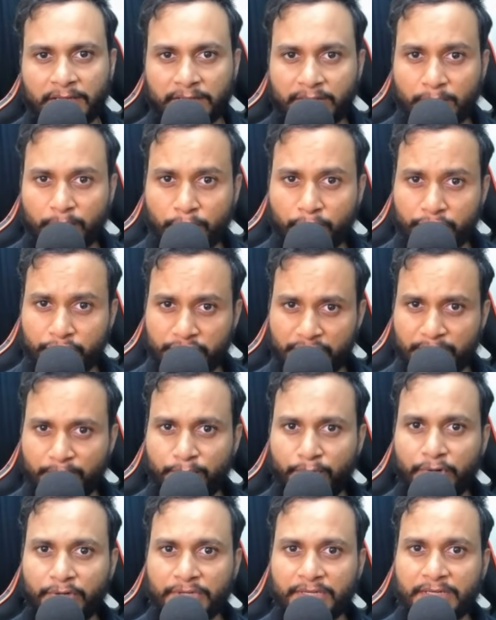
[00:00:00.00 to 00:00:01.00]
The most
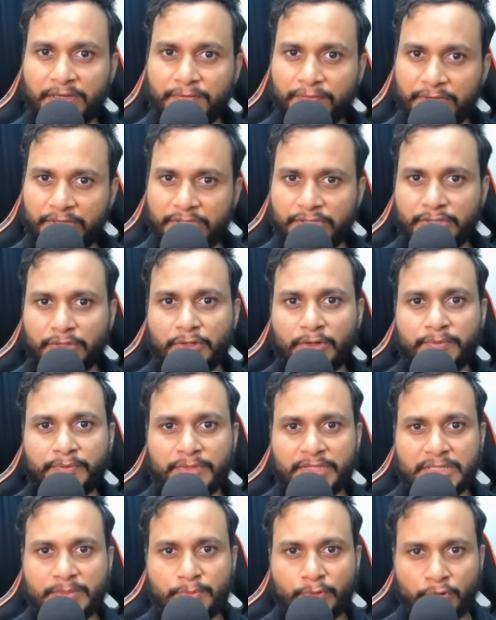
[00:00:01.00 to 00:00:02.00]
important feature
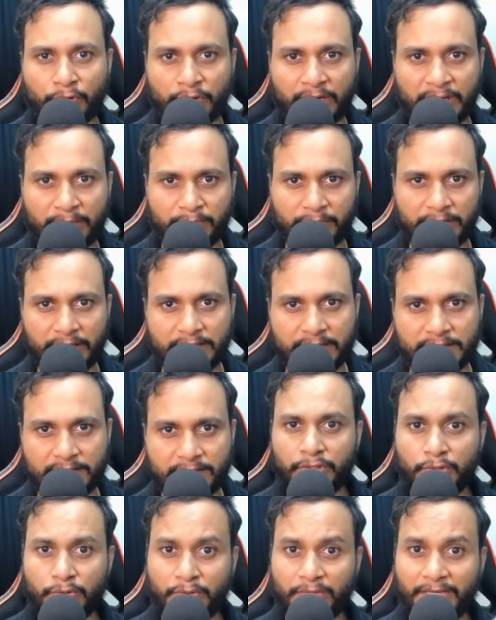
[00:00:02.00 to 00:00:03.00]
of this program
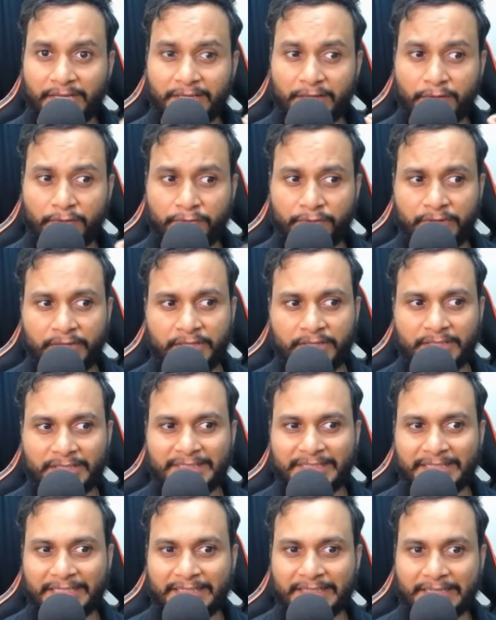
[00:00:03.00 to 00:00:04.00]
is you get a
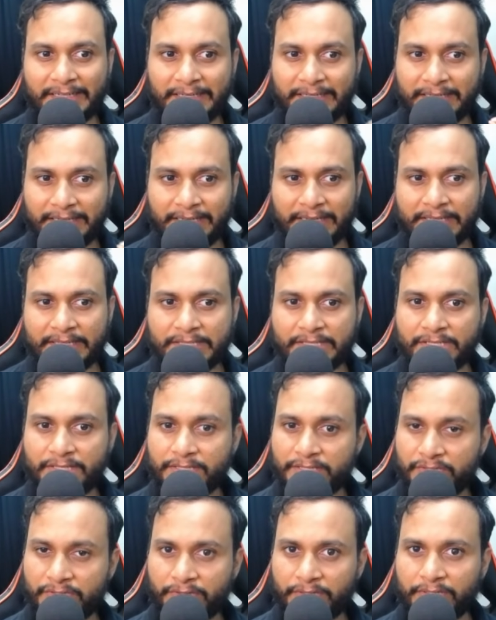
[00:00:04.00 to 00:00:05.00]
filtered and
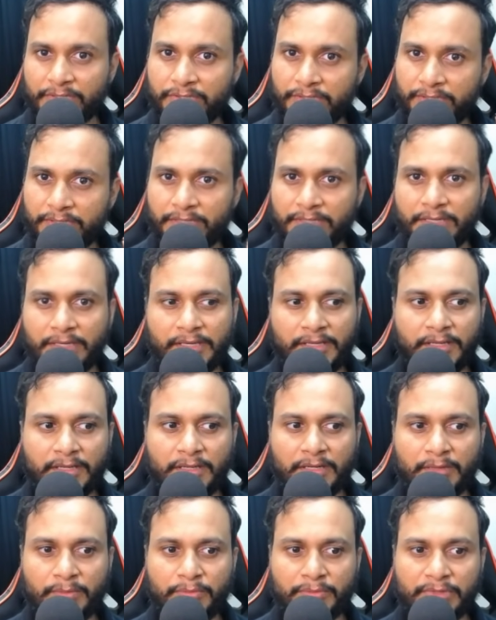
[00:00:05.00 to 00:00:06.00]
condensed structured
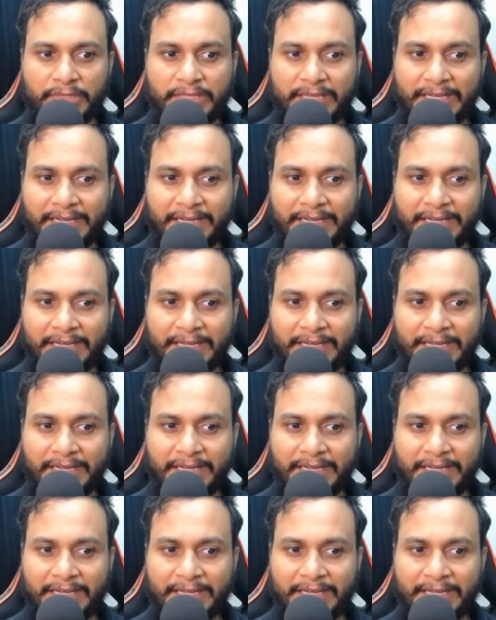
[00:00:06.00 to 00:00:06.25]
curriculum,